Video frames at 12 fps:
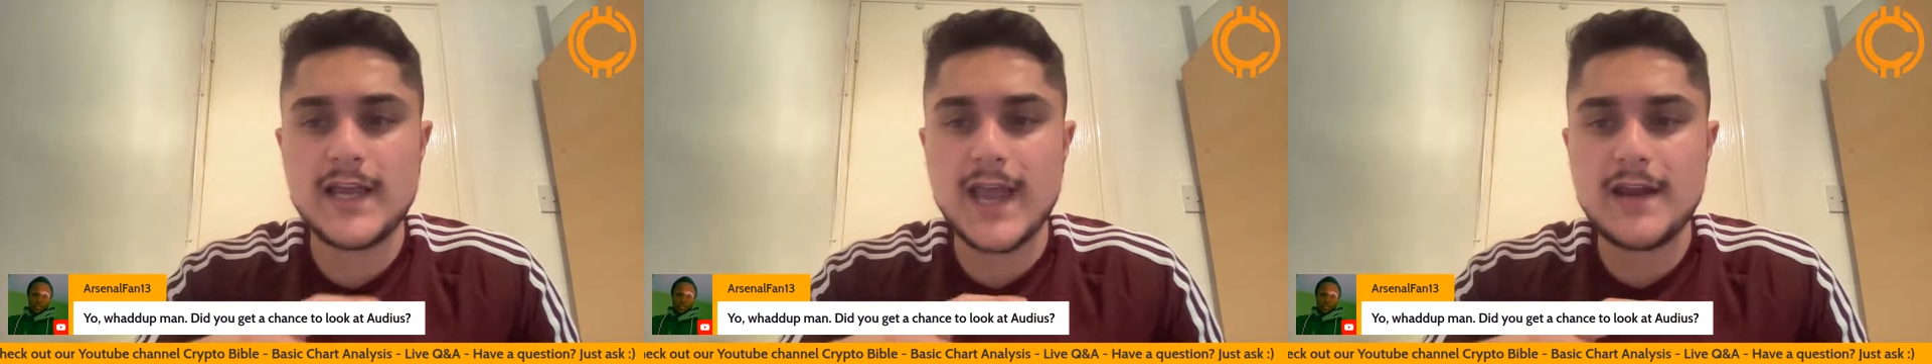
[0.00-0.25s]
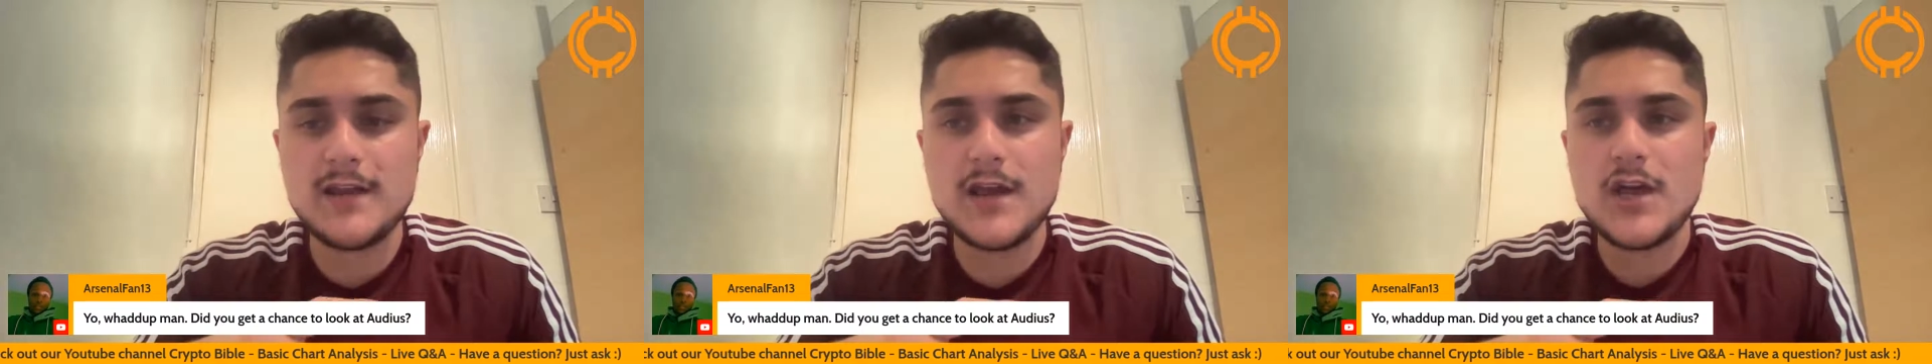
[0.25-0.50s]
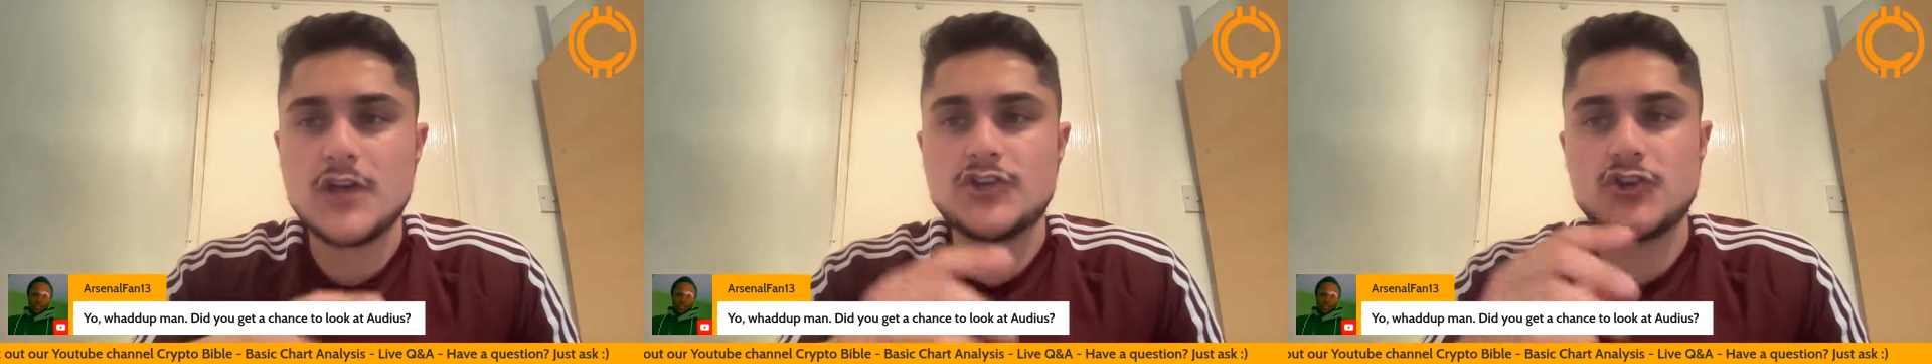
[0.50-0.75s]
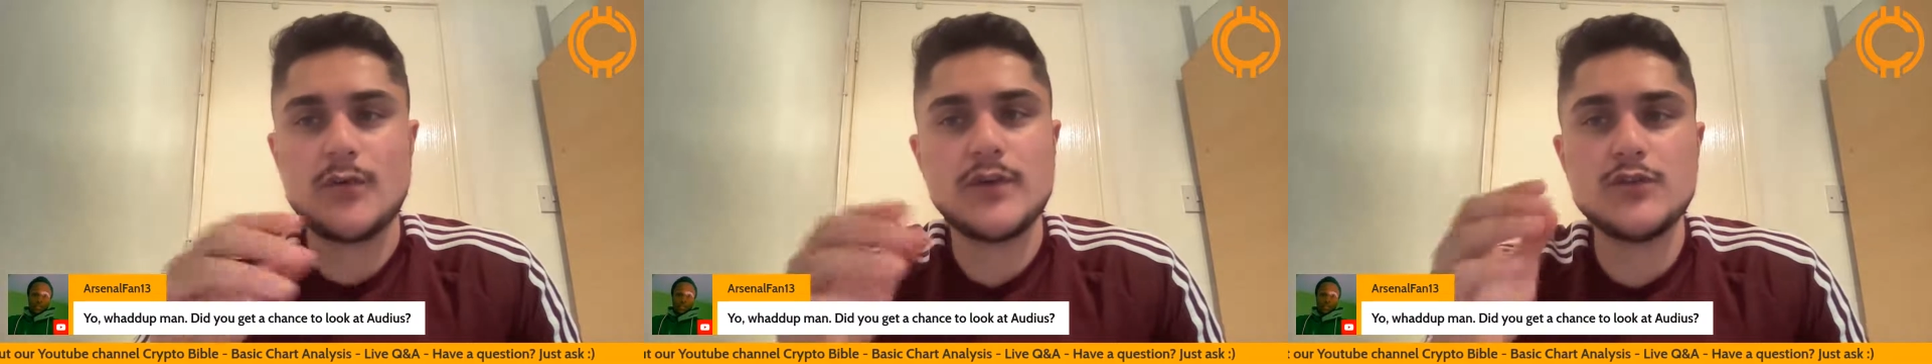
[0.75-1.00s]
it again,
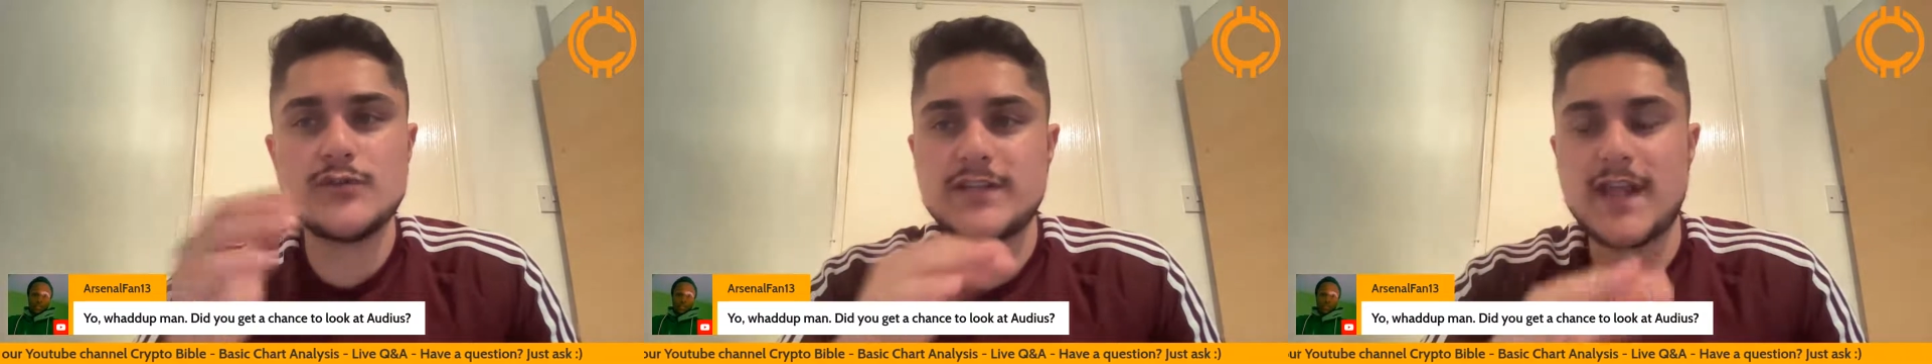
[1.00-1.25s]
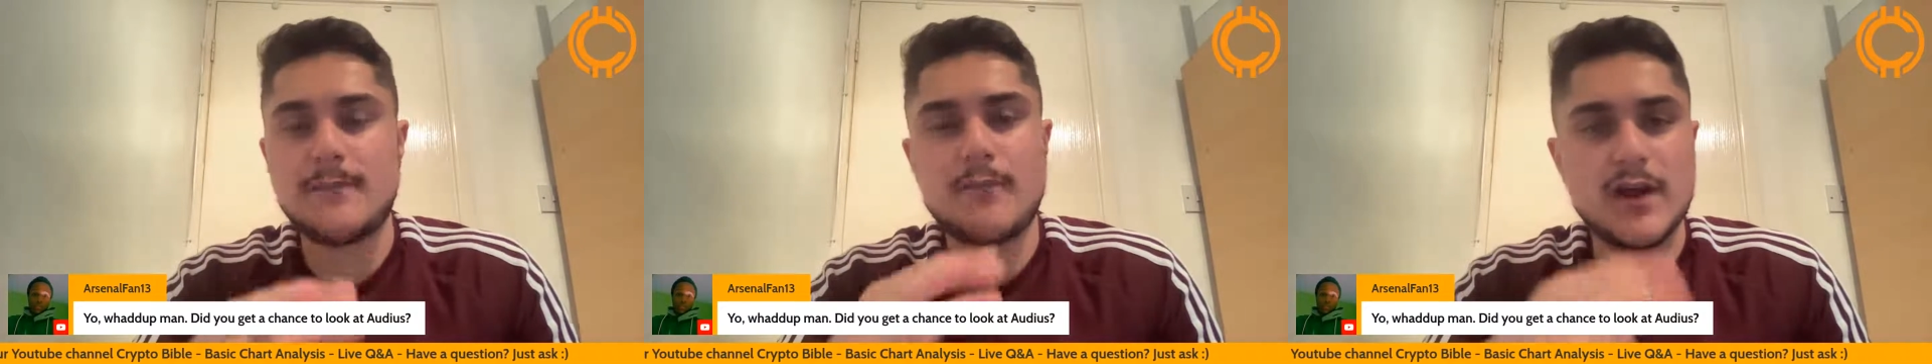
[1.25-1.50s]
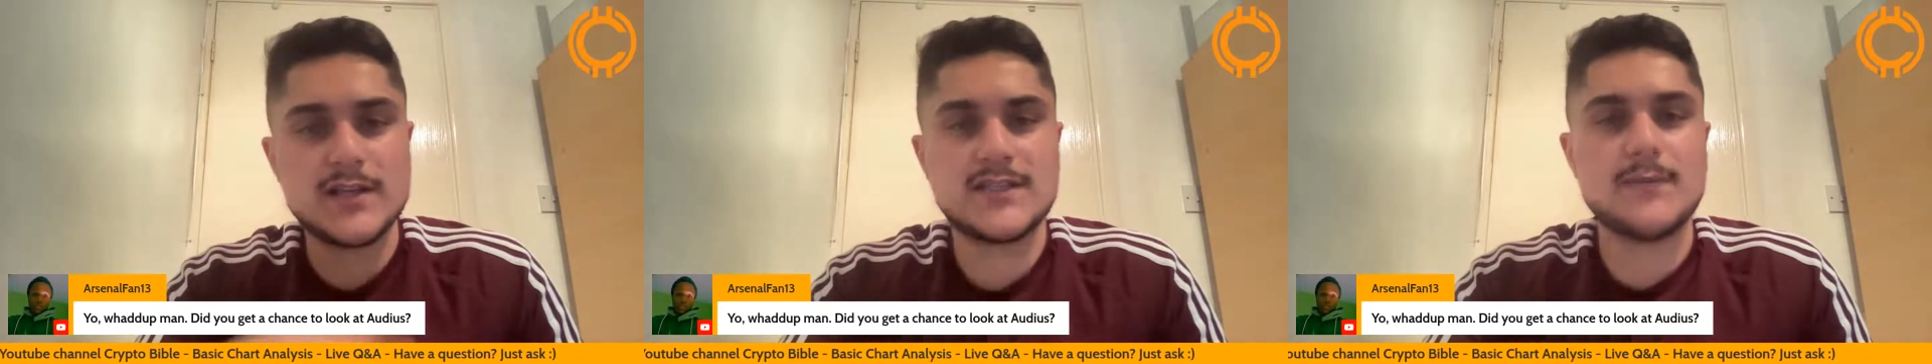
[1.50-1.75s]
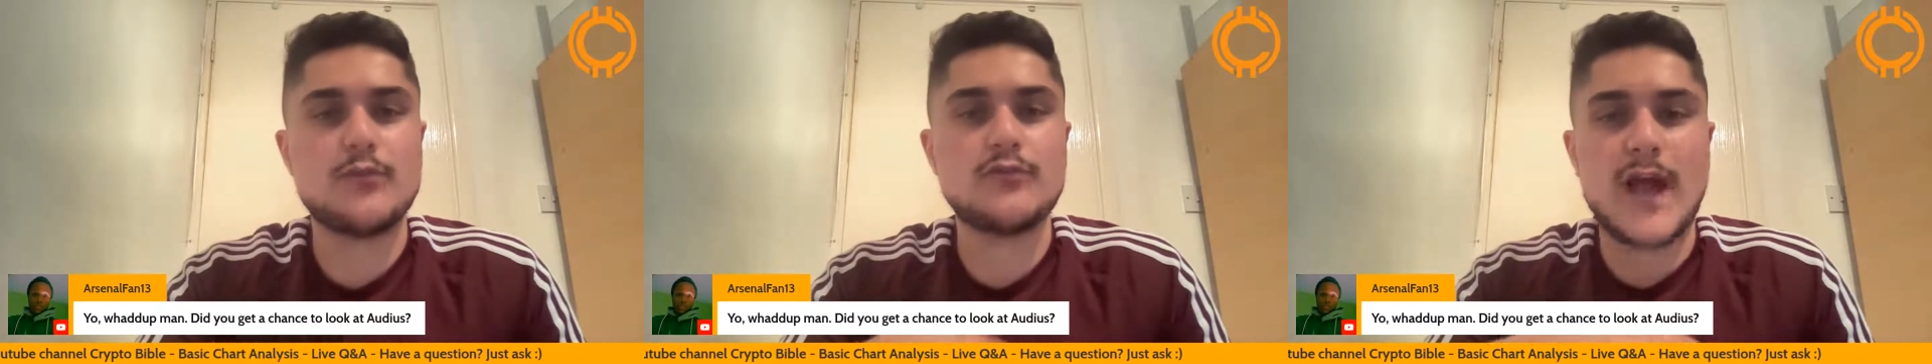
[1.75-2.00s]
showing you step by
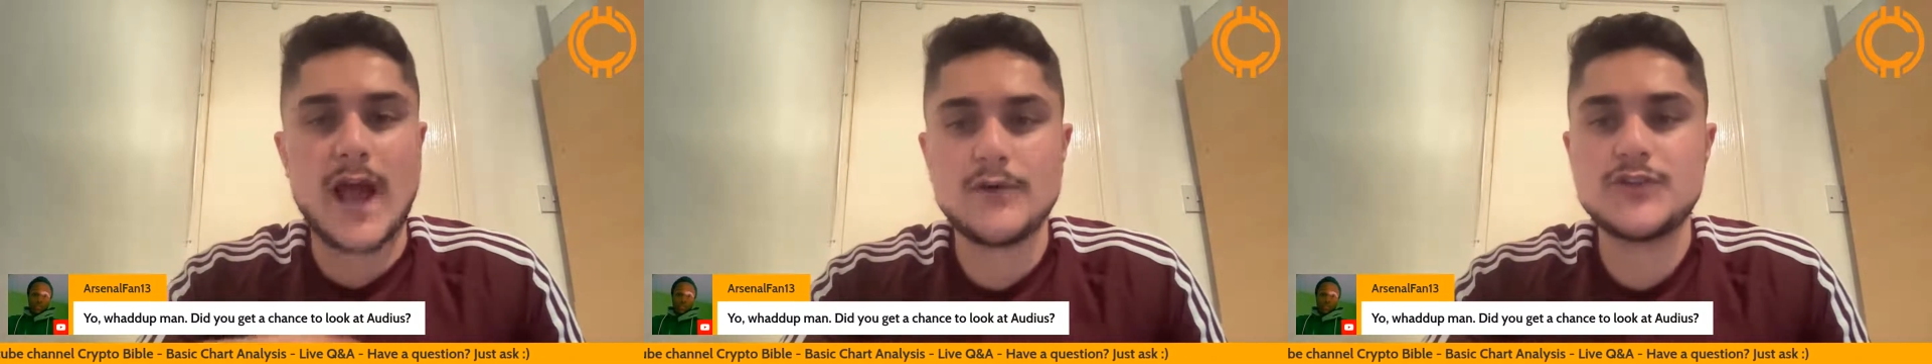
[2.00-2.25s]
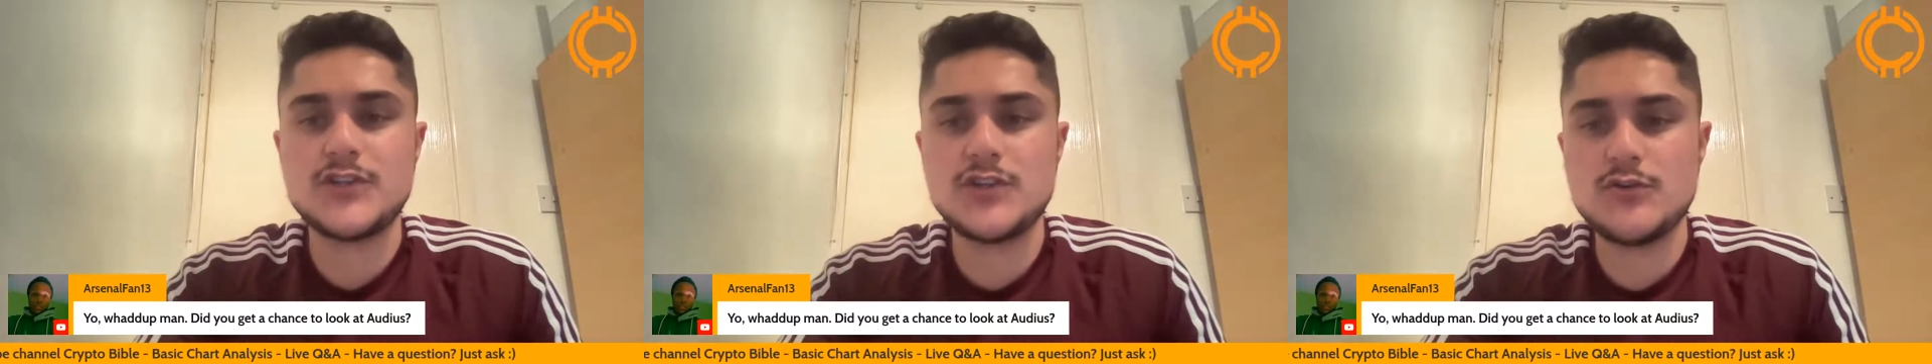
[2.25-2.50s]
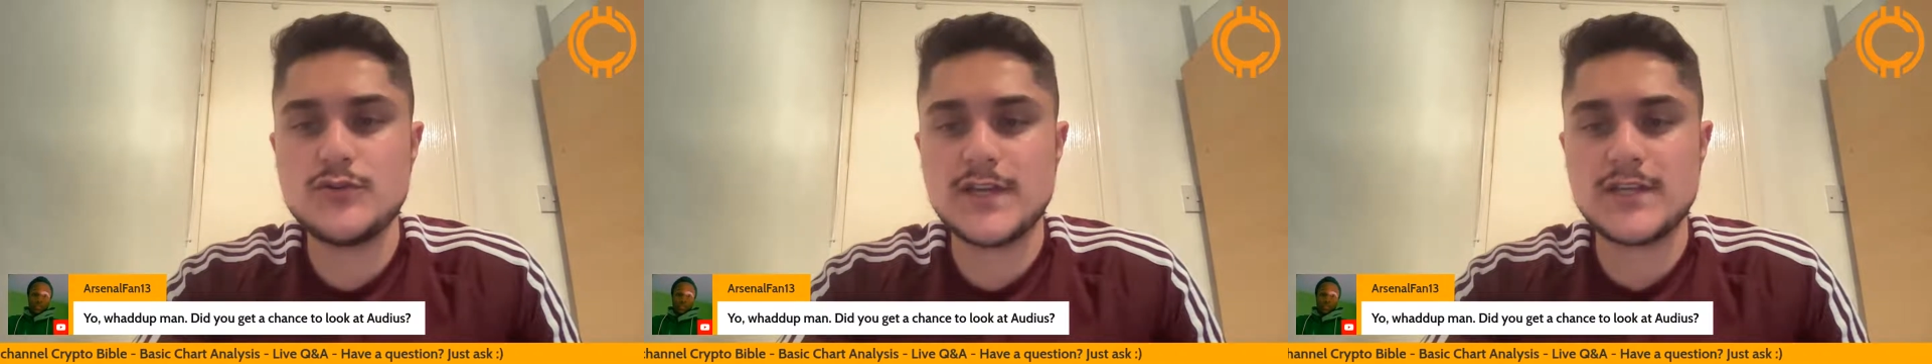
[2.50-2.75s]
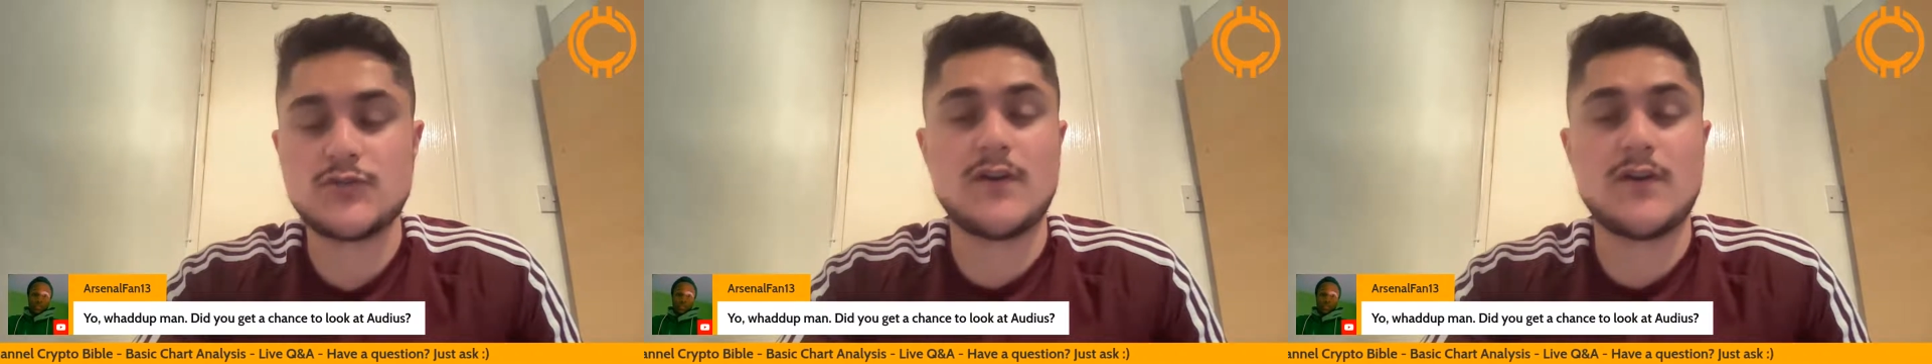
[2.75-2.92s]
step on how to use it.